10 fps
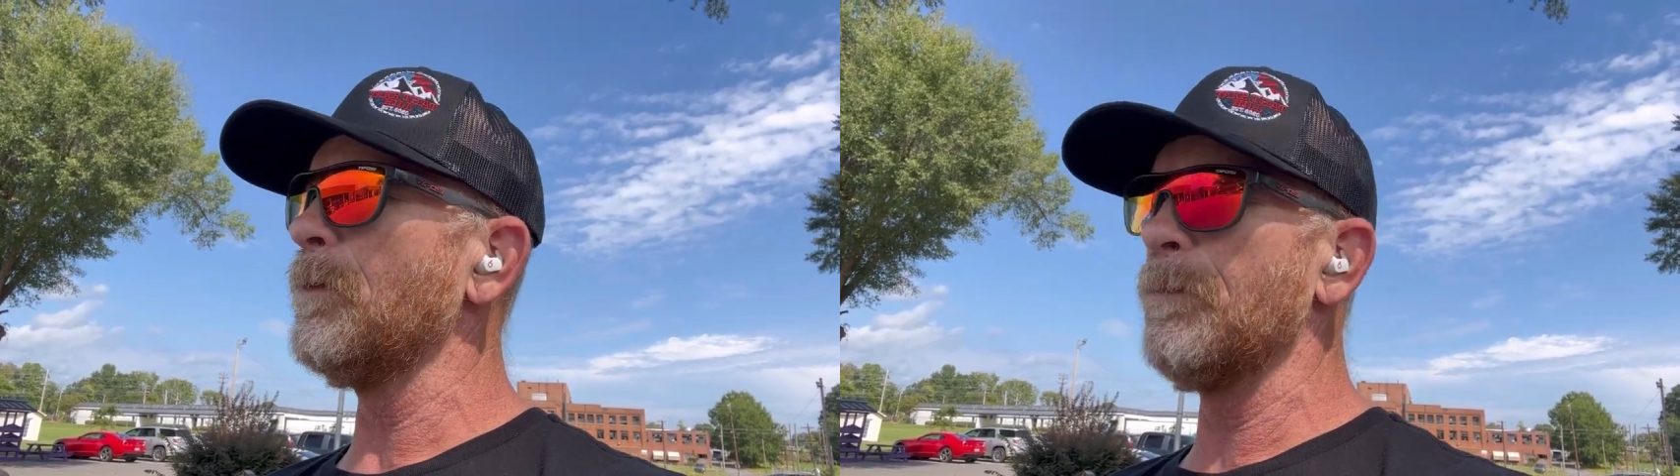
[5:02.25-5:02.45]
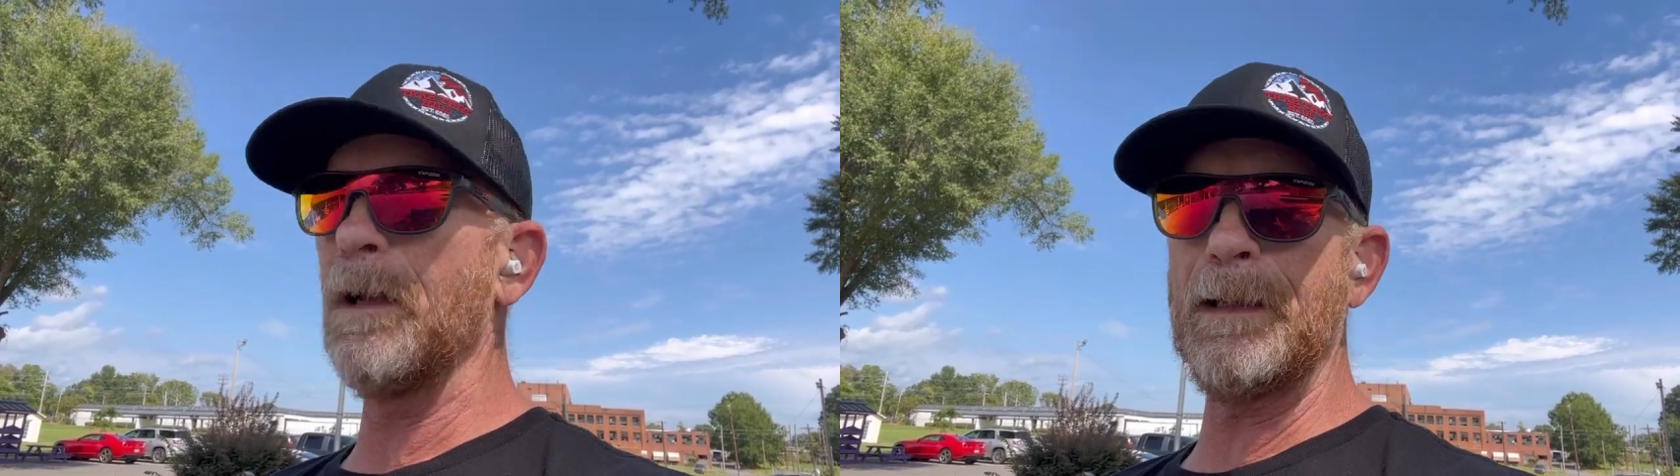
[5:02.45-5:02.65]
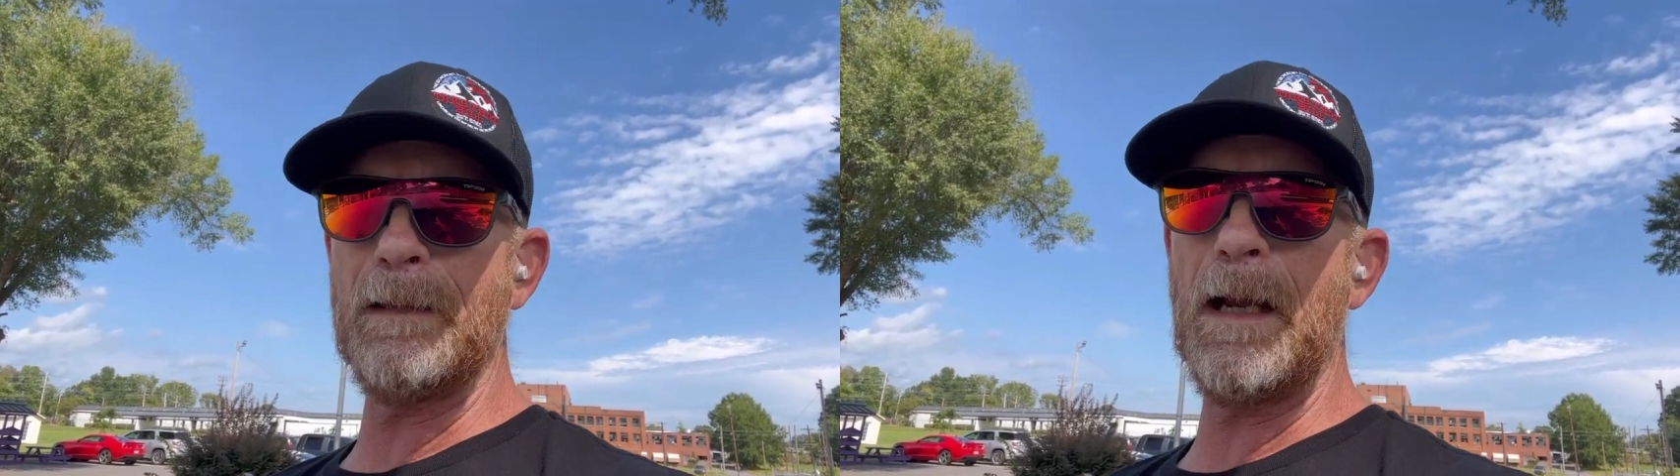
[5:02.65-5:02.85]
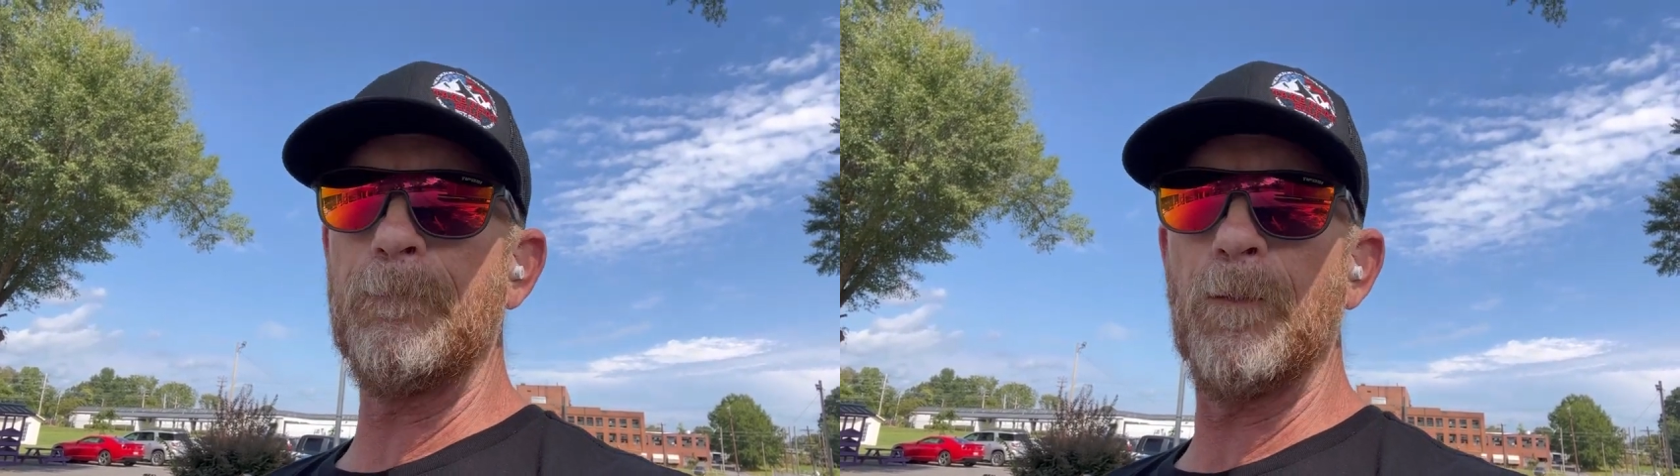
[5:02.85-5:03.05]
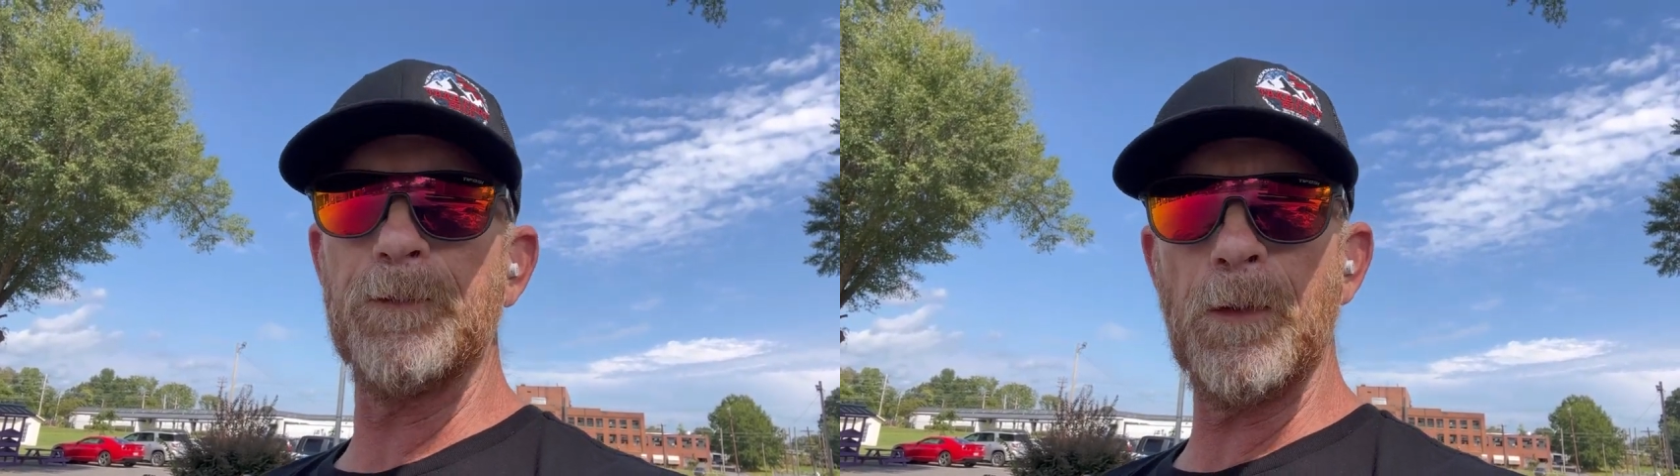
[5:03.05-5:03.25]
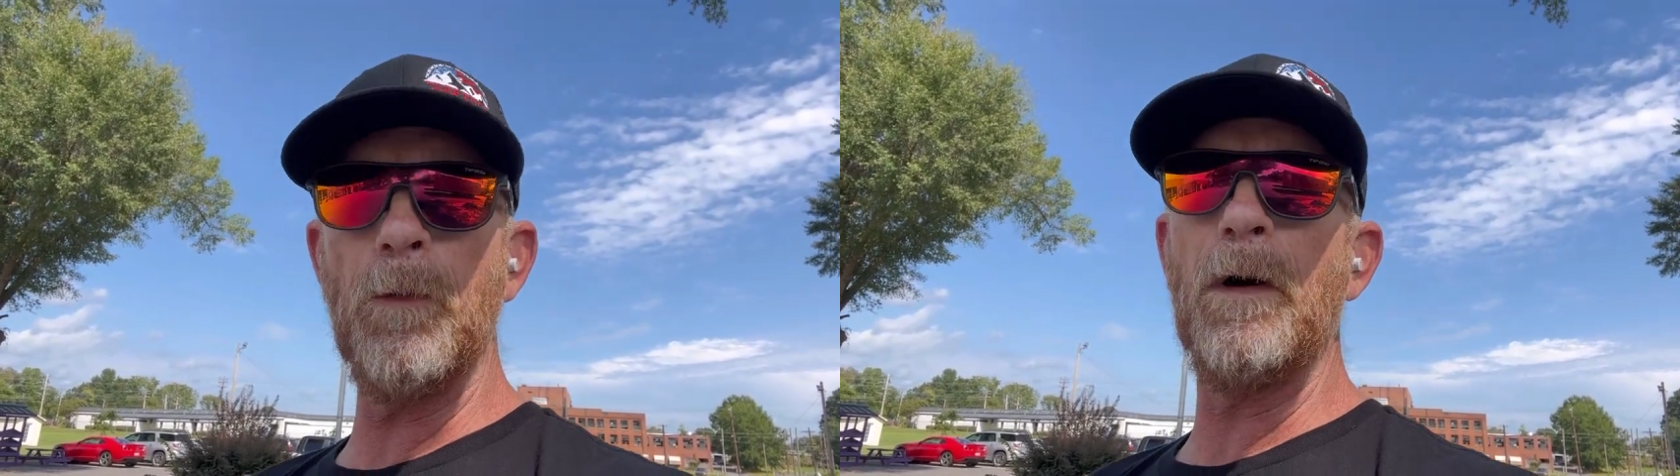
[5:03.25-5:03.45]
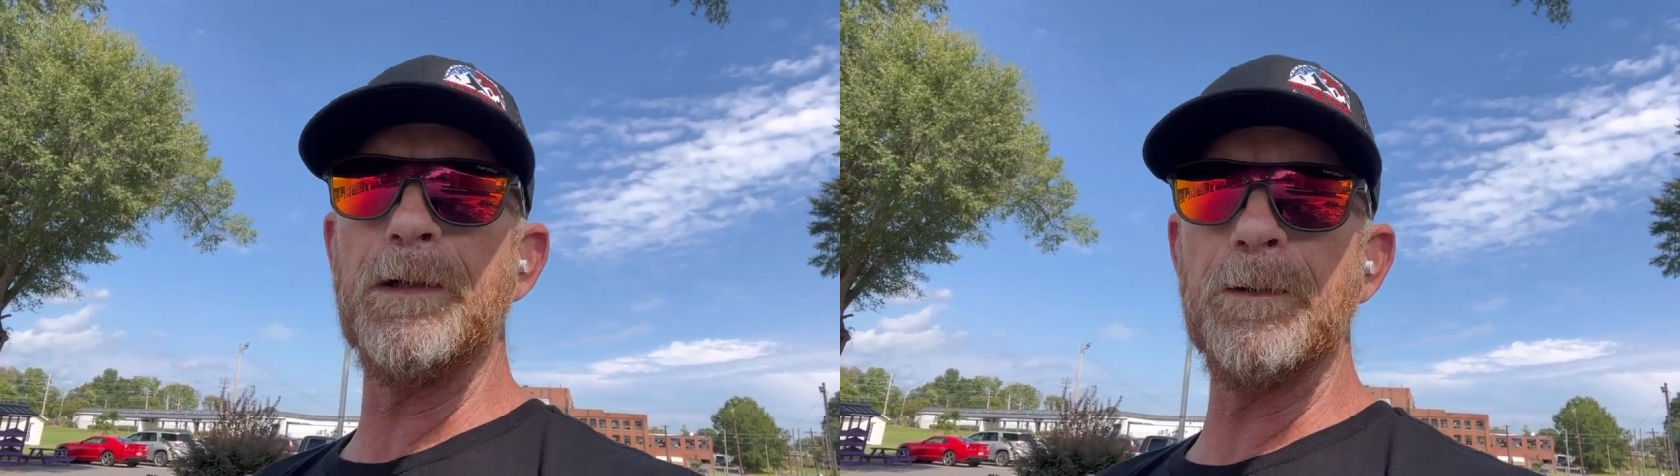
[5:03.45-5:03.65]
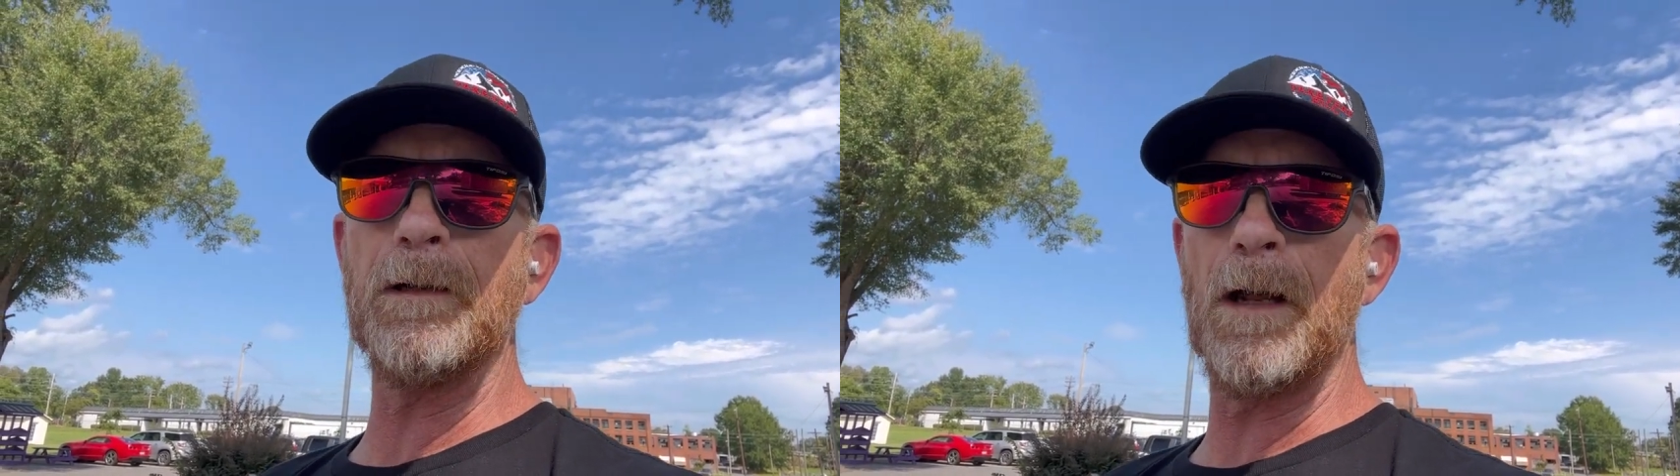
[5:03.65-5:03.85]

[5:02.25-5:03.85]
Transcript: we're really thankful. So the way you can